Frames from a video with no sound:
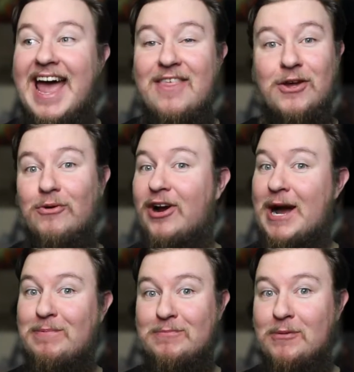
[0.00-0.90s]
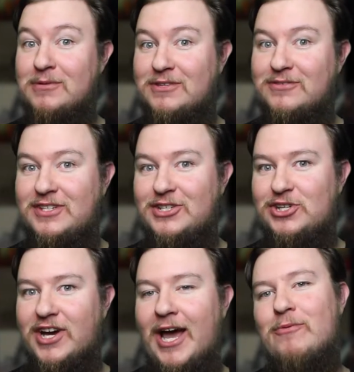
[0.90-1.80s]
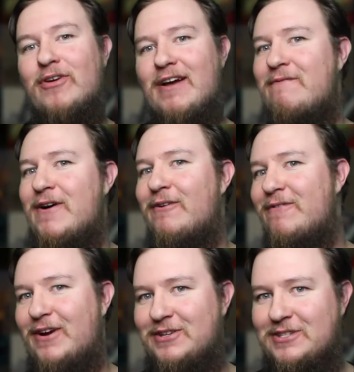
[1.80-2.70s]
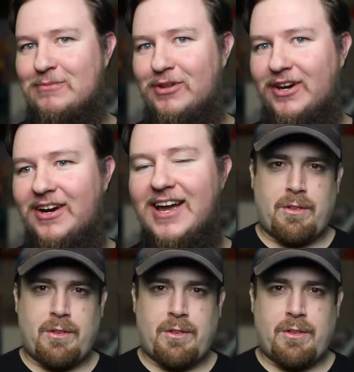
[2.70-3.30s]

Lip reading: And there were a couple moments of CGI where it felt very similar.